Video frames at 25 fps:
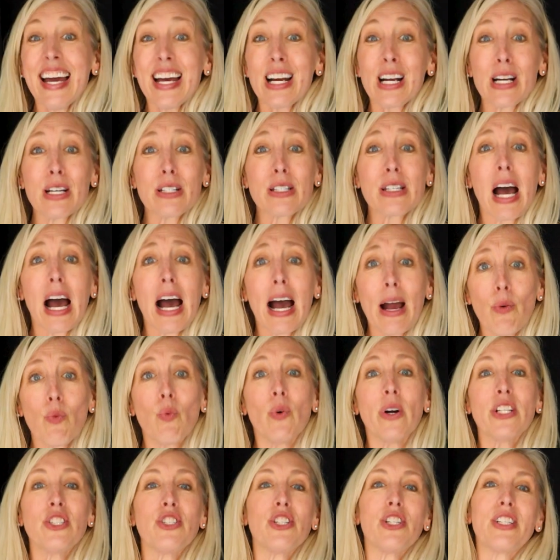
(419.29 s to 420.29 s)
because I
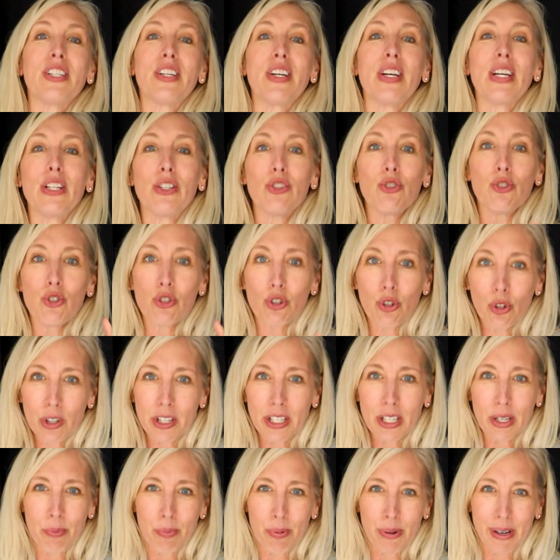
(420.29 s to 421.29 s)
want you to enjoy
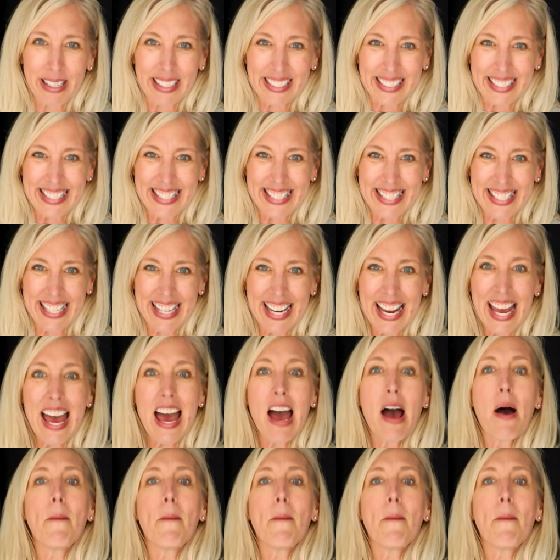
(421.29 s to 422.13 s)
your pregnancy,